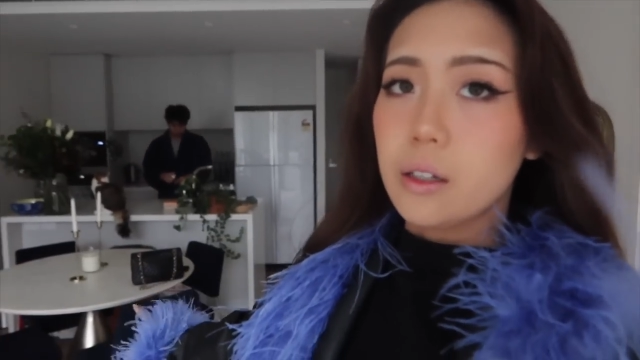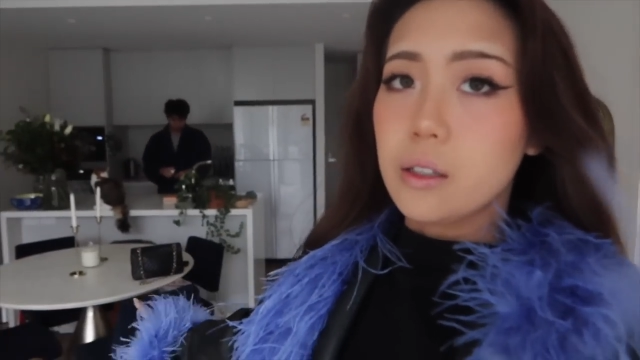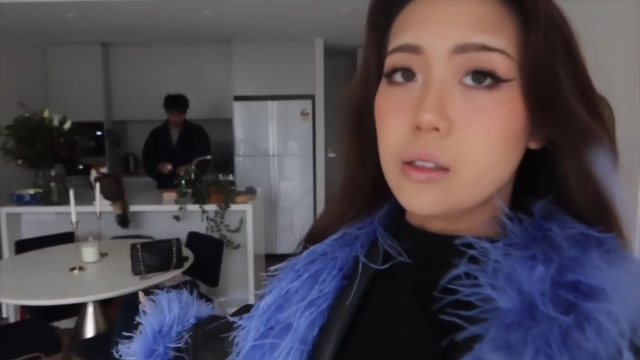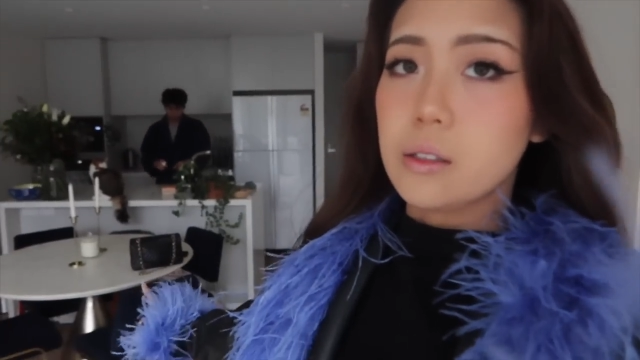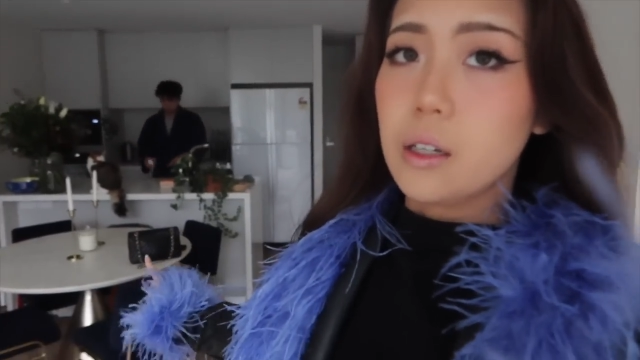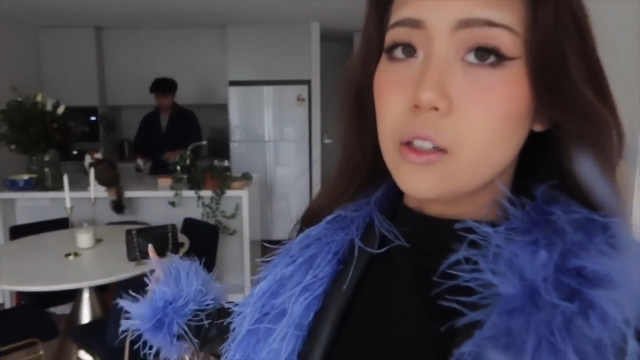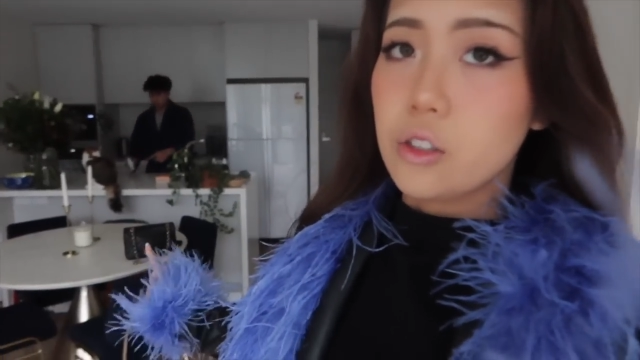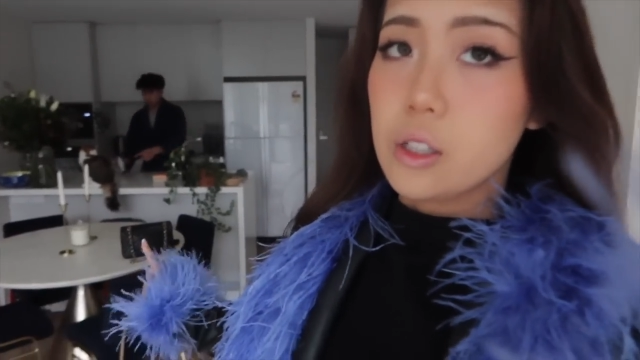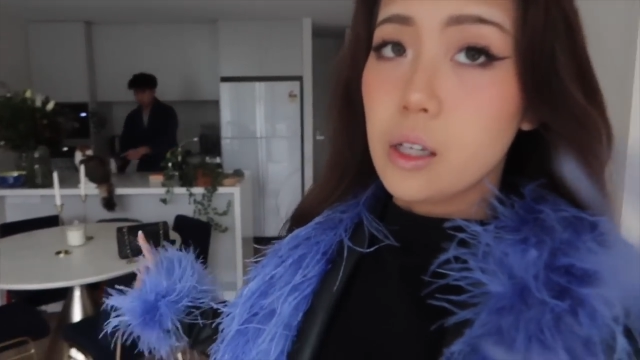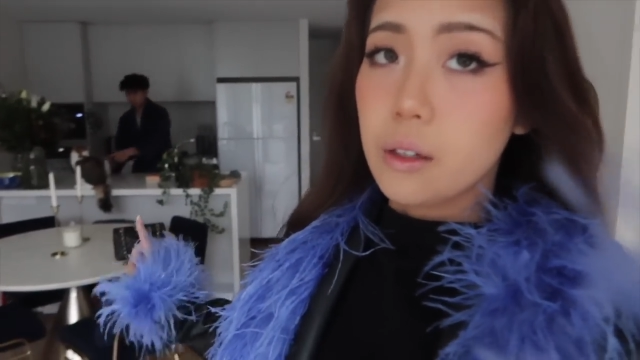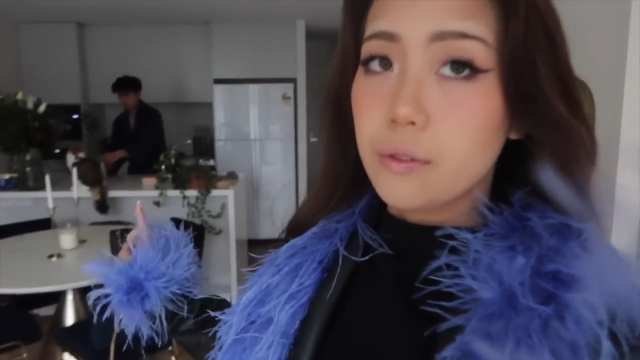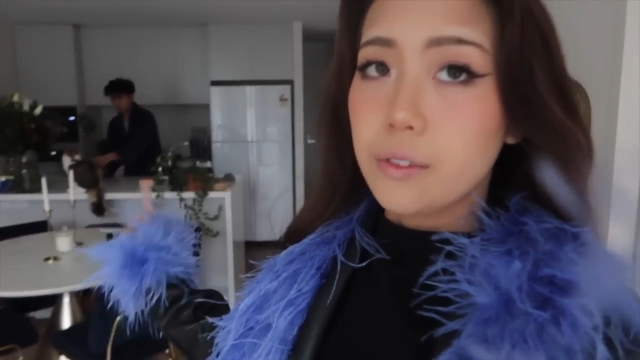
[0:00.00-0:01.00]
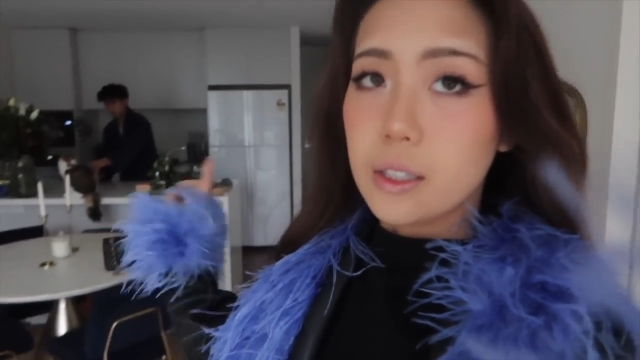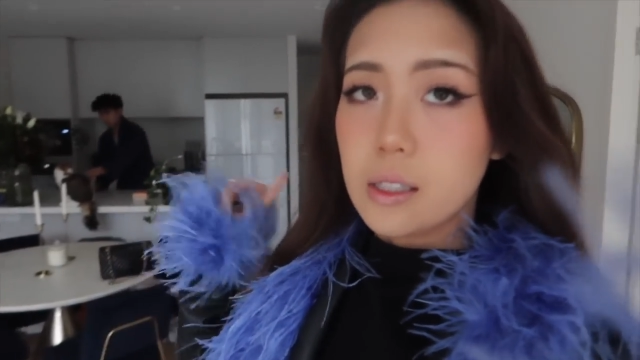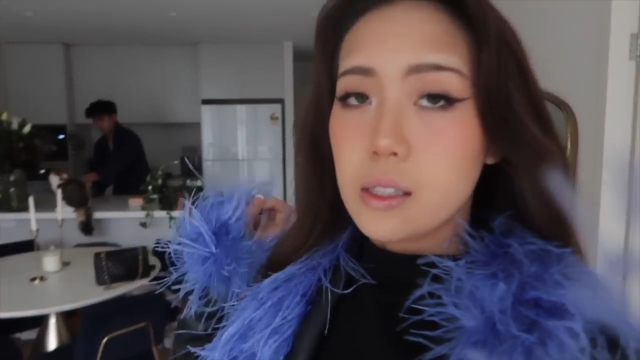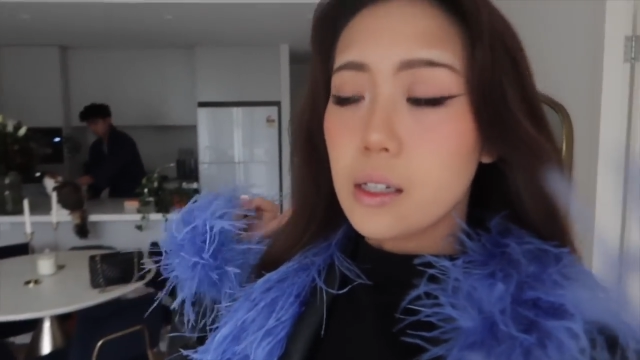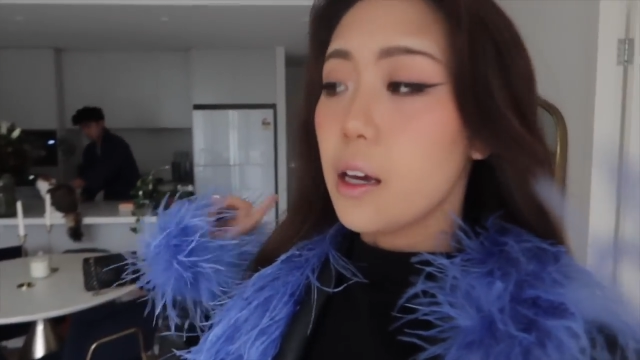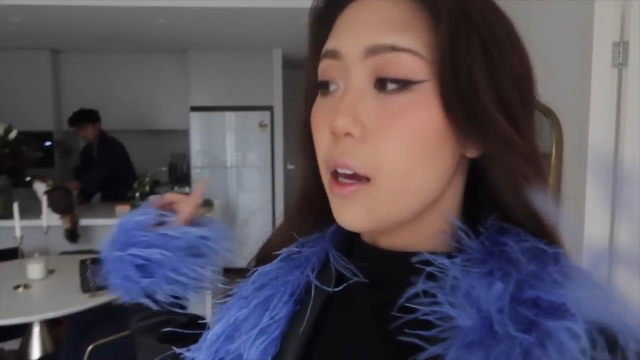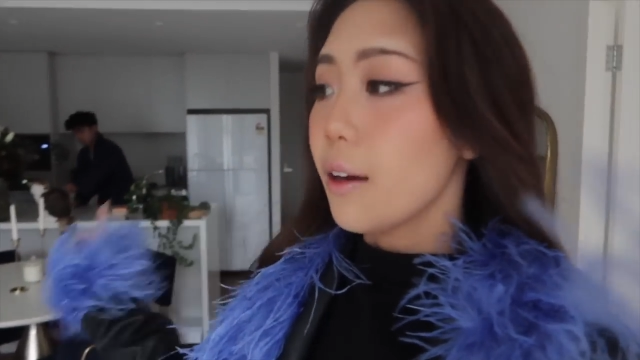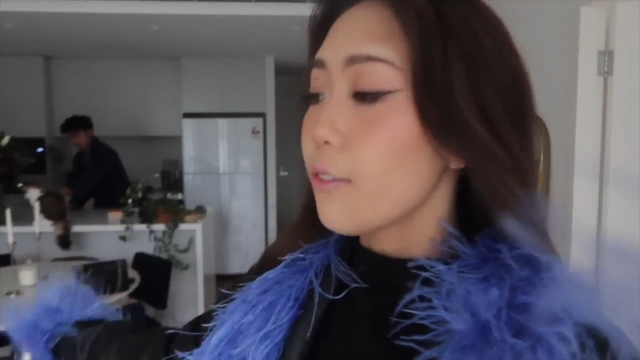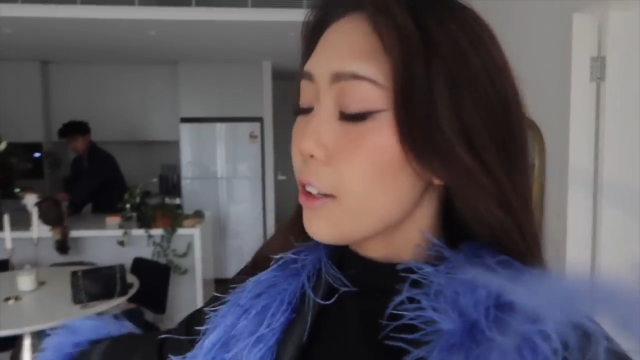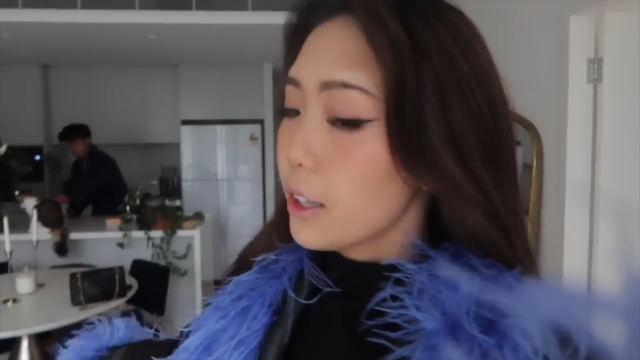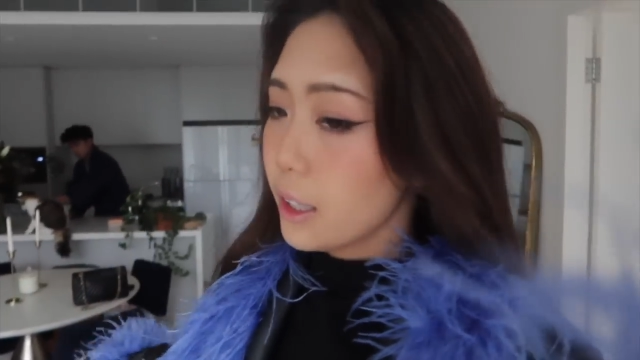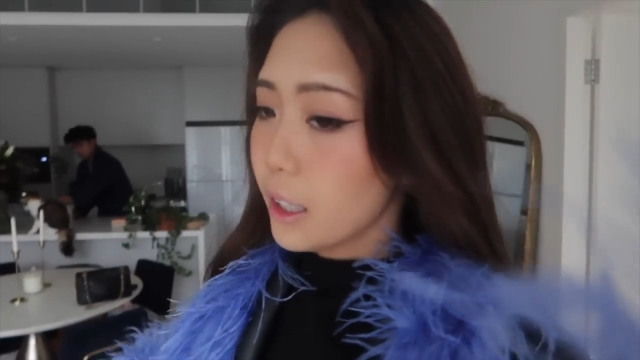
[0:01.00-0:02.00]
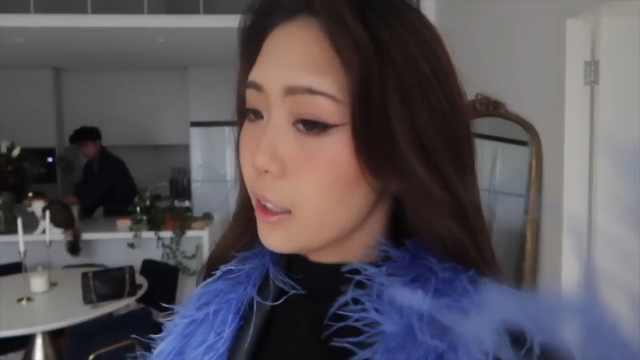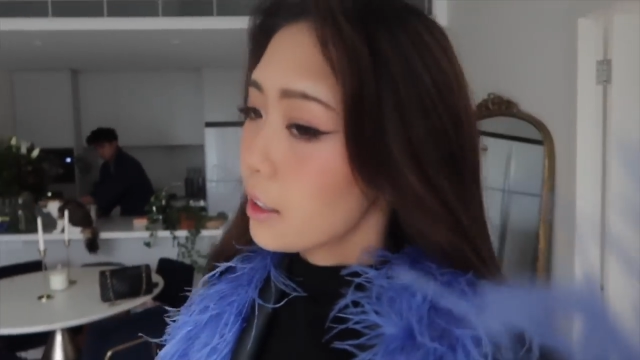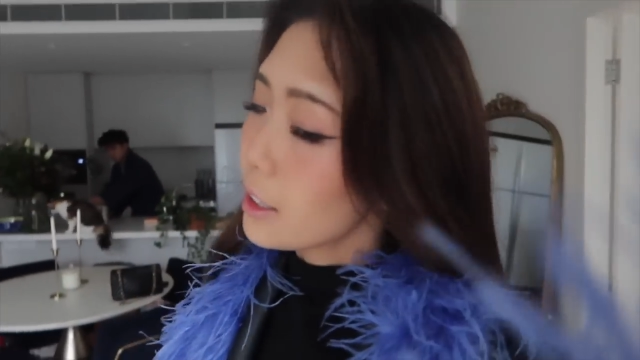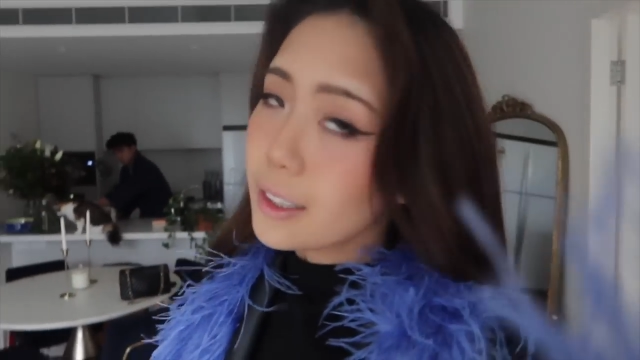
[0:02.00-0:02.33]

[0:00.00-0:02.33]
because that just like fits everything